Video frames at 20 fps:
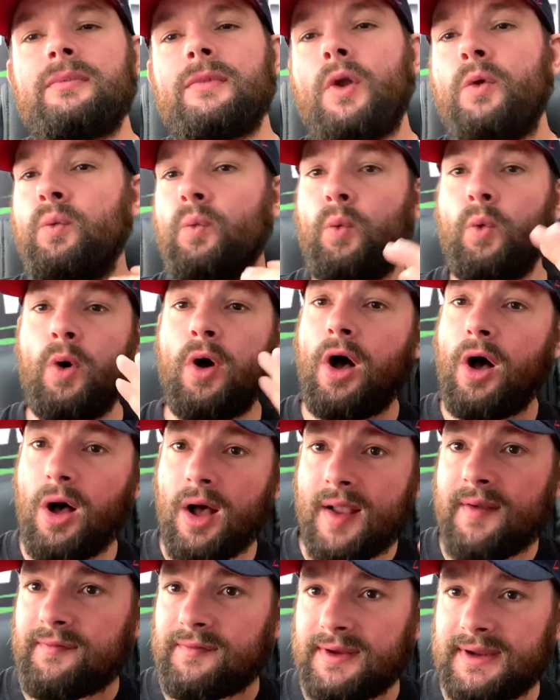what
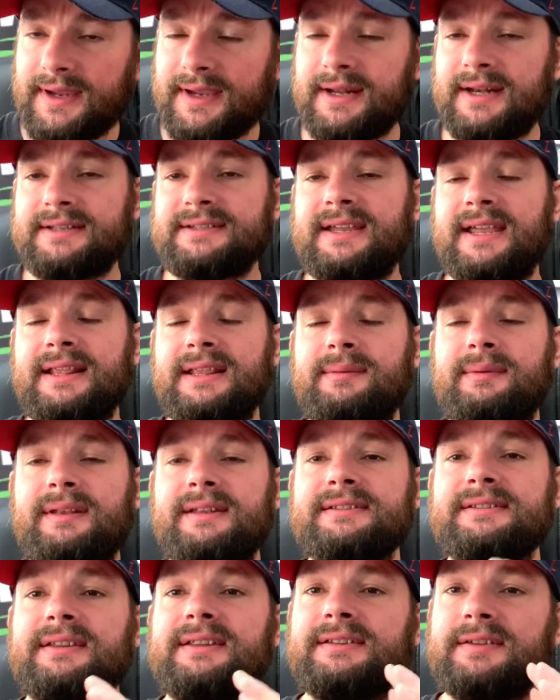Hive fleet you're going to take them
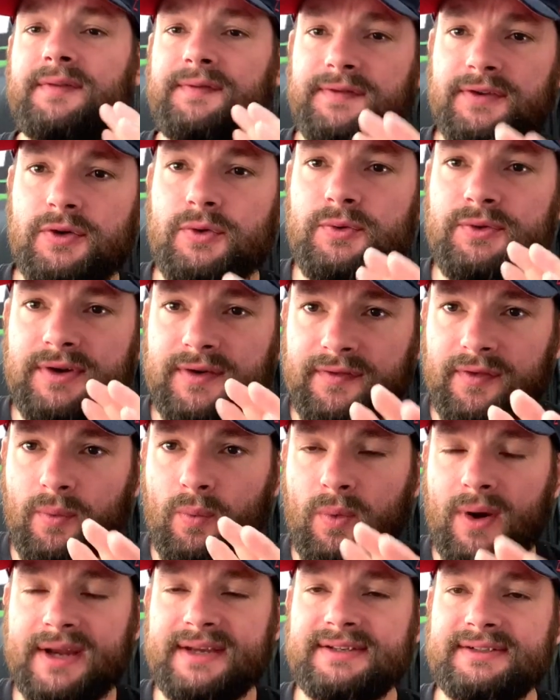in. So there's a few
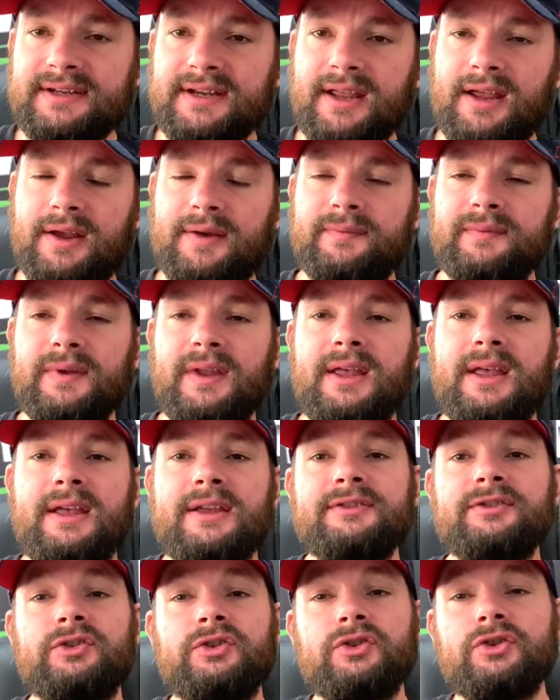different ways to go.
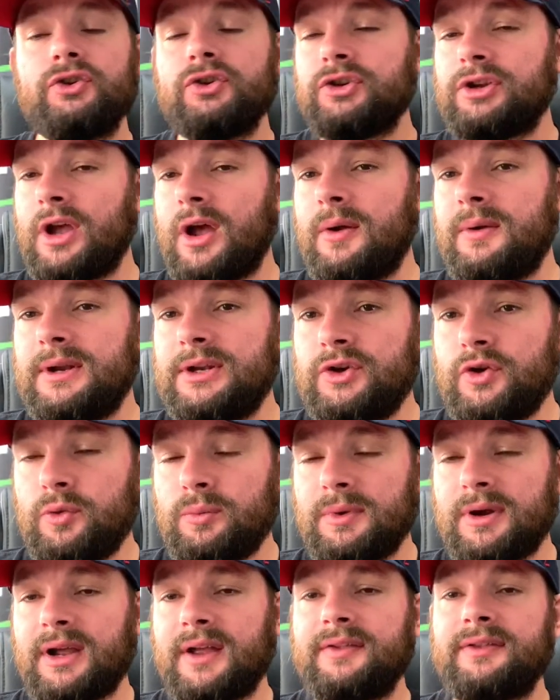So you could go in
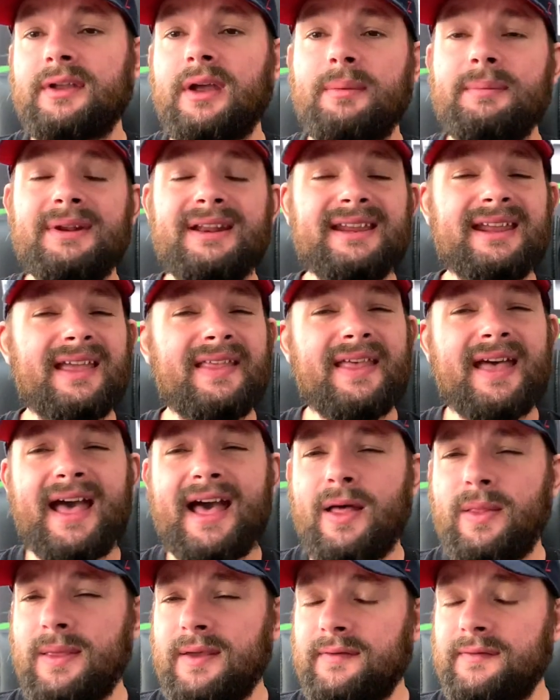Jormungandr. I'm going to get that
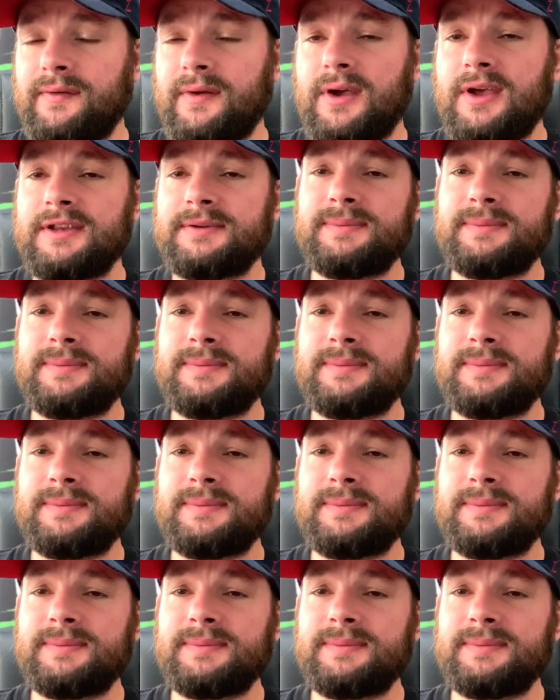out there first